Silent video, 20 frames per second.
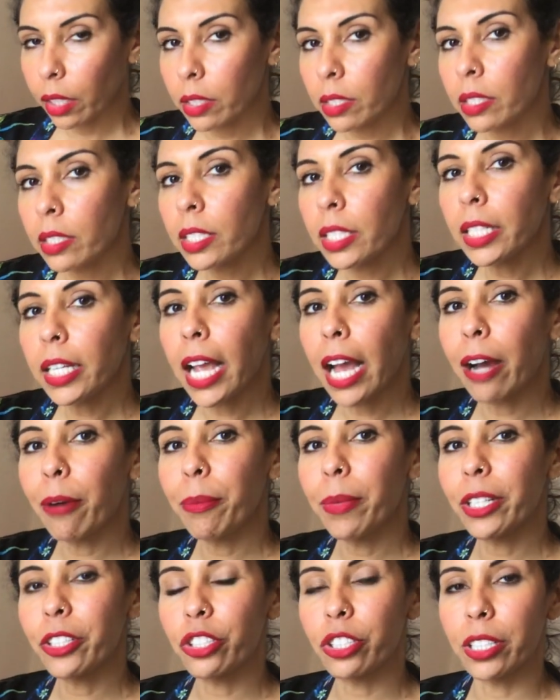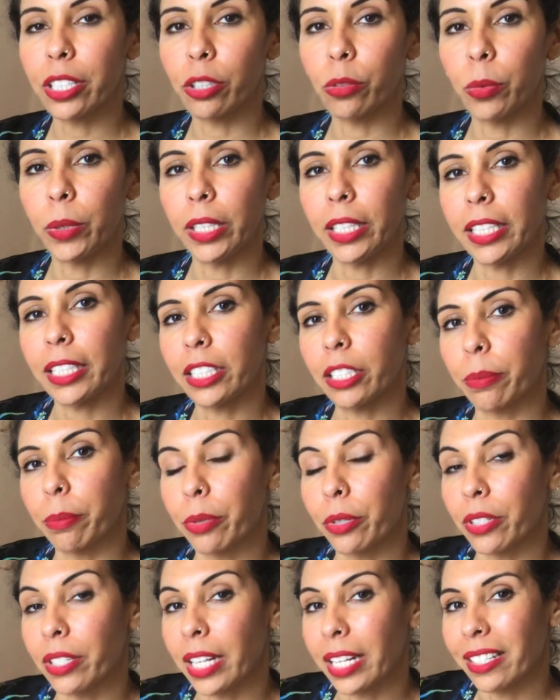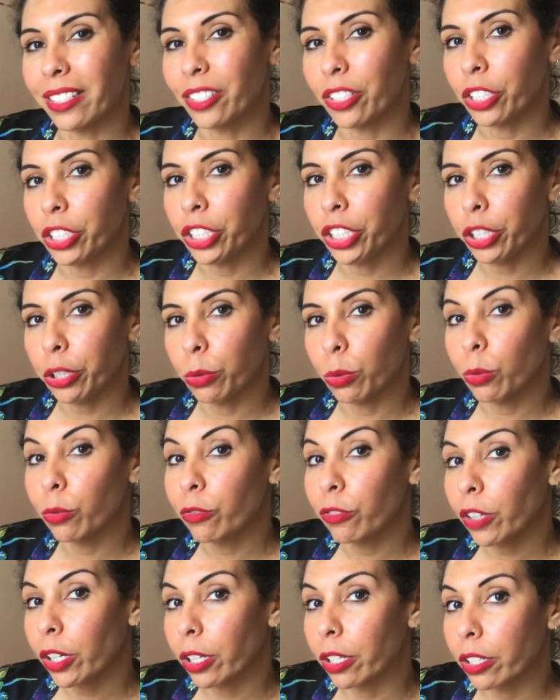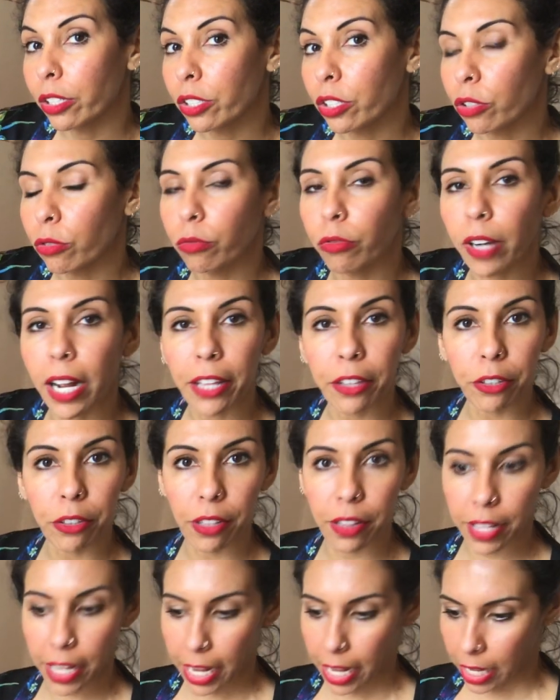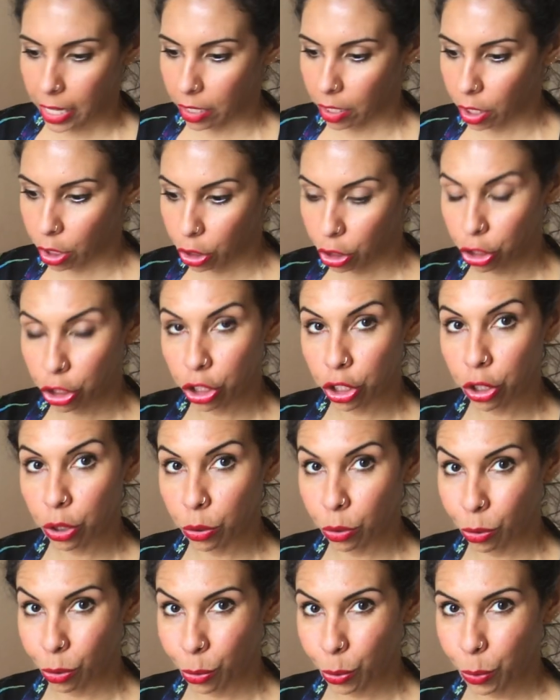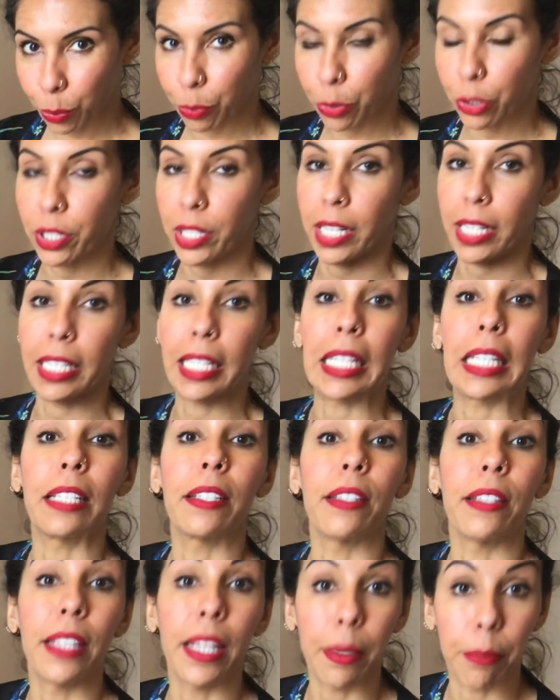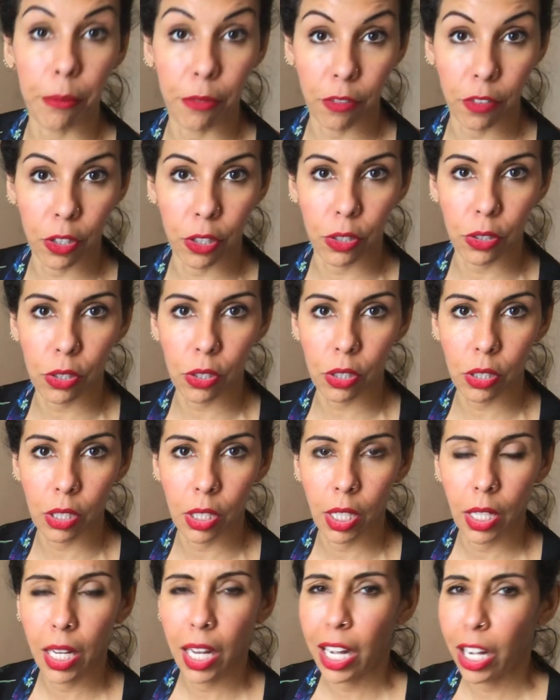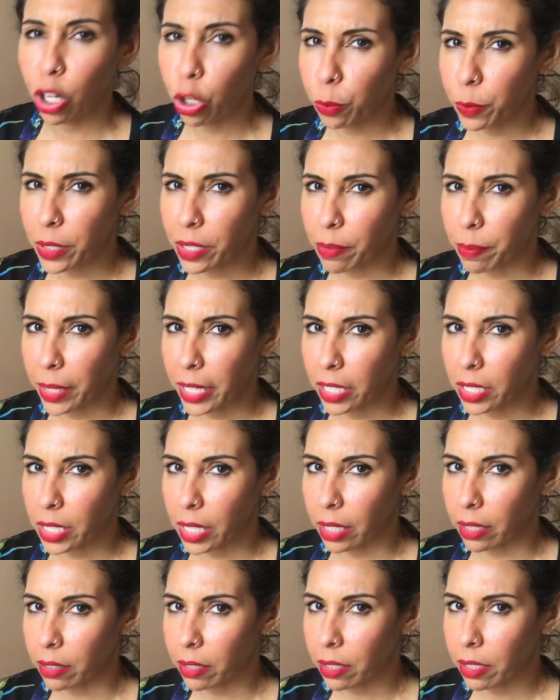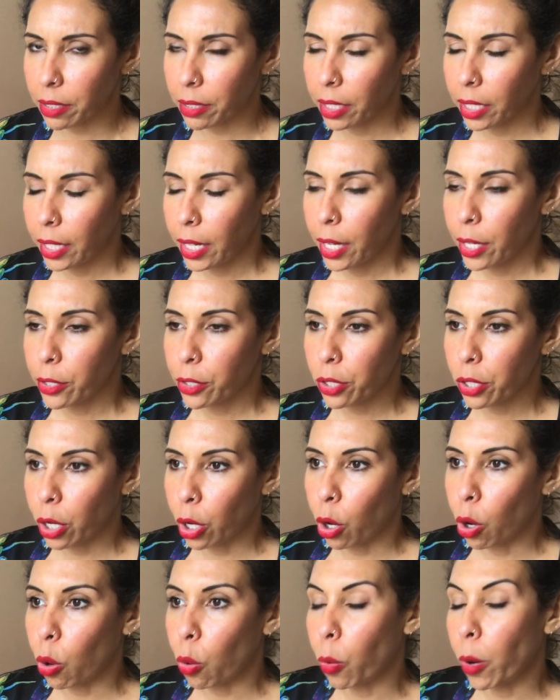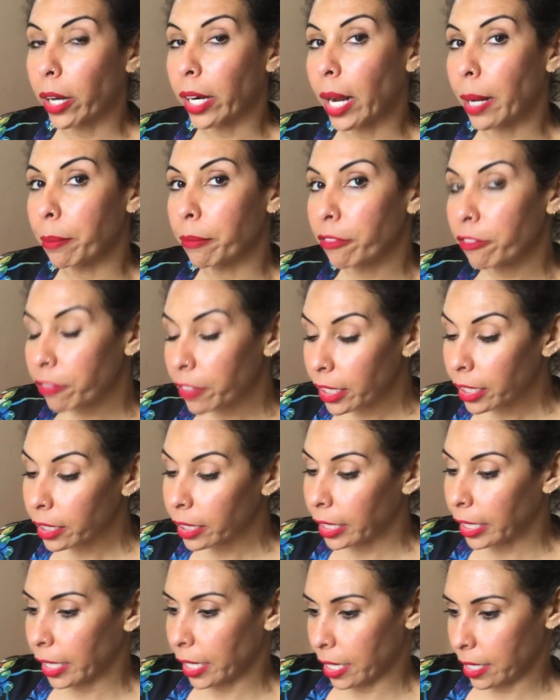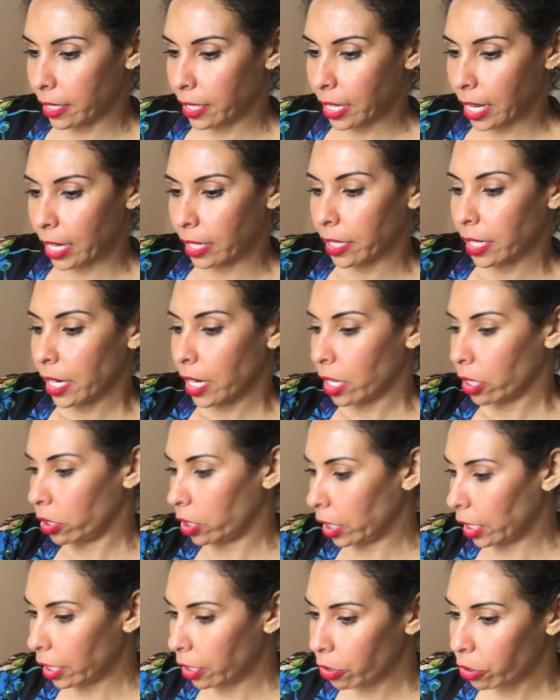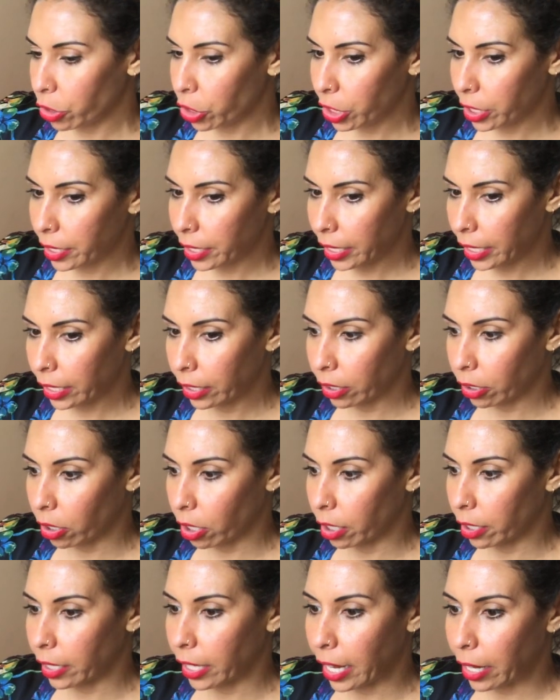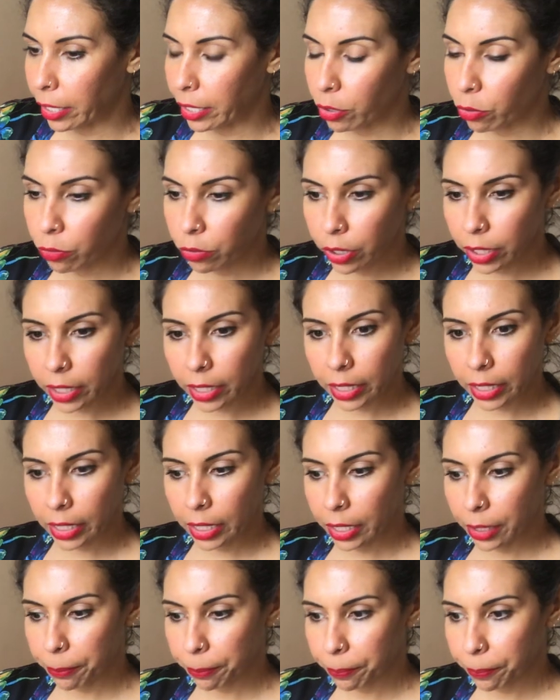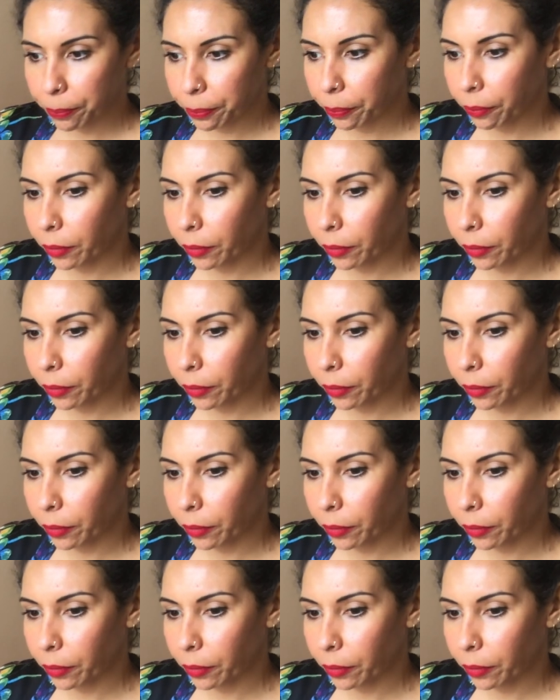See how much they're willing to present to you first, rather than you presenting to them first. I hope this makes sense. So what I'm feeling is that the energies here are that it's really